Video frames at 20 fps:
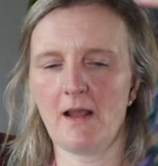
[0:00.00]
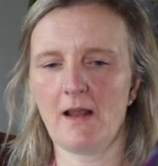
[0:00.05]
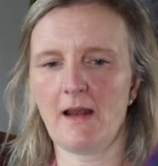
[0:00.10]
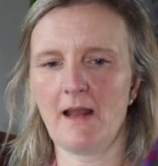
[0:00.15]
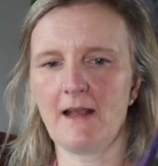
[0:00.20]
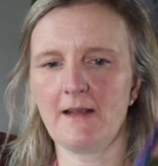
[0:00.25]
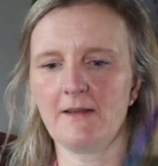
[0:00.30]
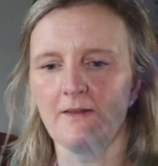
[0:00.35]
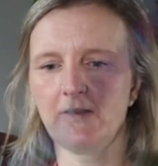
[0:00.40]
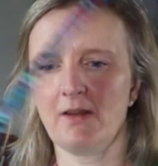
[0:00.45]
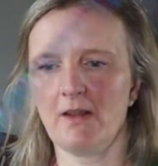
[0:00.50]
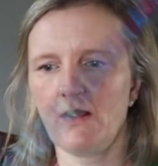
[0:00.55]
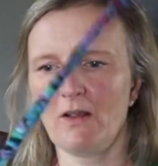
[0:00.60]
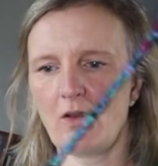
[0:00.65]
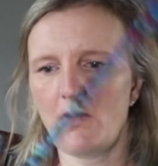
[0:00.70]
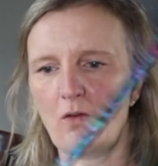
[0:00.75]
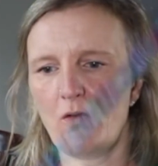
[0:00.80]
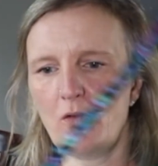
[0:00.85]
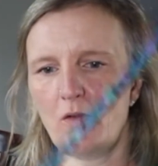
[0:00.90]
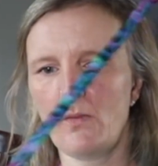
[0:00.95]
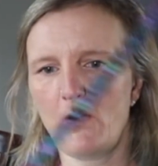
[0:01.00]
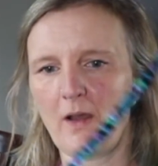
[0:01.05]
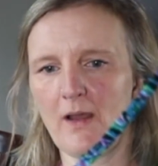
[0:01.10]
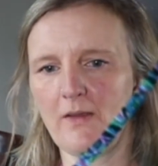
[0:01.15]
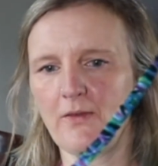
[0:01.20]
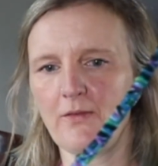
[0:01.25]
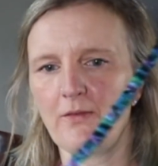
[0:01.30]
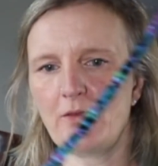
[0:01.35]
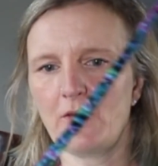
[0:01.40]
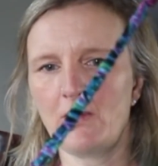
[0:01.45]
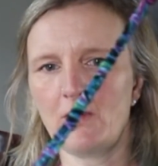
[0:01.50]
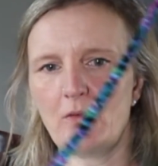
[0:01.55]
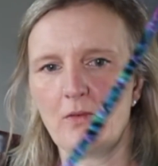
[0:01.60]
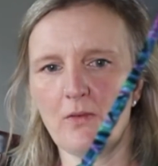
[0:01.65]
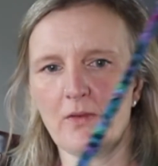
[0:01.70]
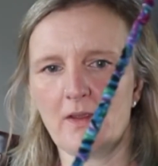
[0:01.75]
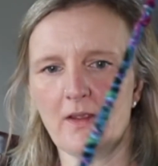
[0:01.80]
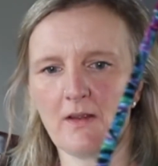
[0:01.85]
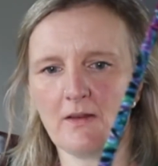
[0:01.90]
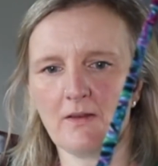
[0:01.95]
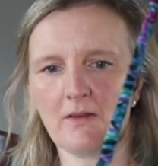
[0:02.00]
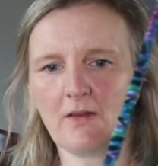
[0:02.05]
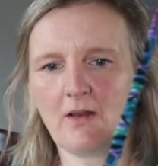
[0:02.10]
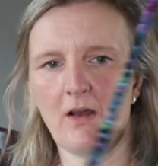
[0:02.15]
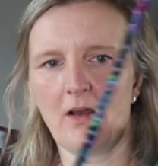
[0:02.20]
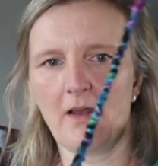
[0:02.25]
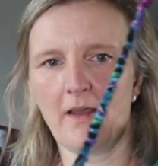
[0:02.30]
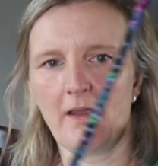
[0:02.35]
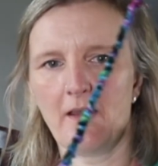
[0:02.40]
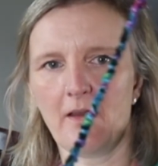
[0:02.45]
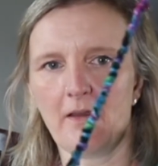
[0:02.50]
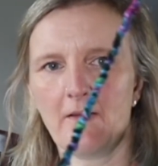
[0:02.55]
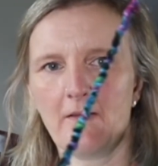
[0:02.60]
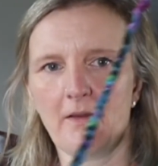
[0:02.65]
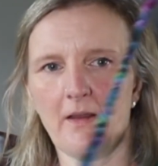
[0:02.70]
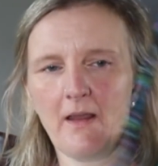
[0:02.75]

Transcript: elastic all the way through the entire